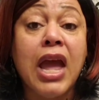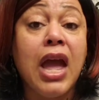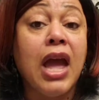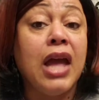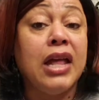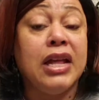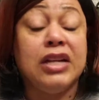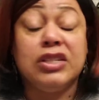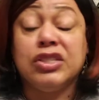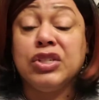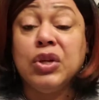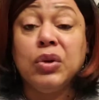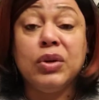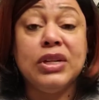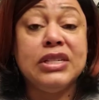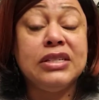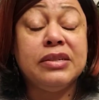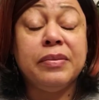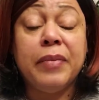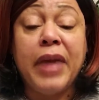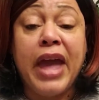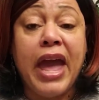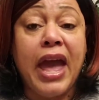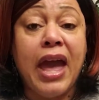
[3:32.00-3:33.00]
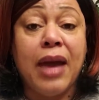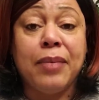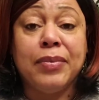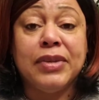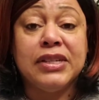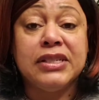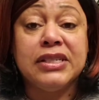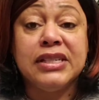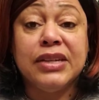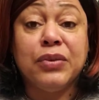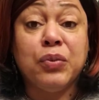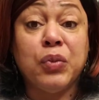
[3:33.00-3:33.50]
There's only some
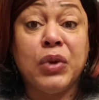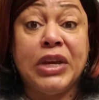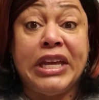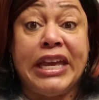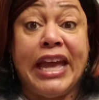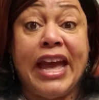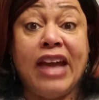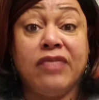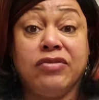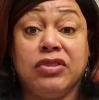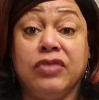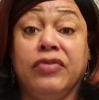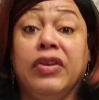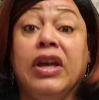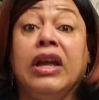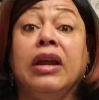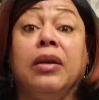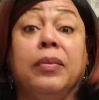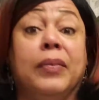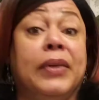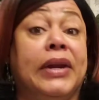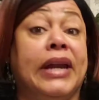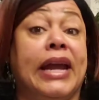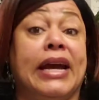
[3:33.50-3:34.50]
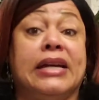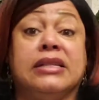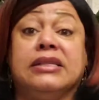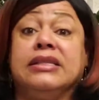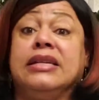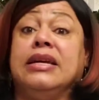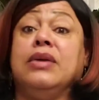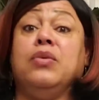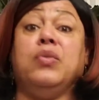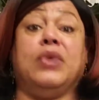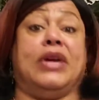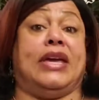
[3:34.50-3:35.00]
habits that we have developed, and I
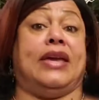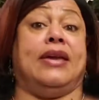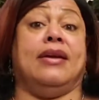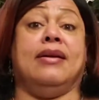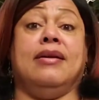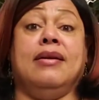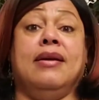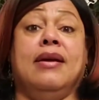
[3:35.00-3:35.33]
say we.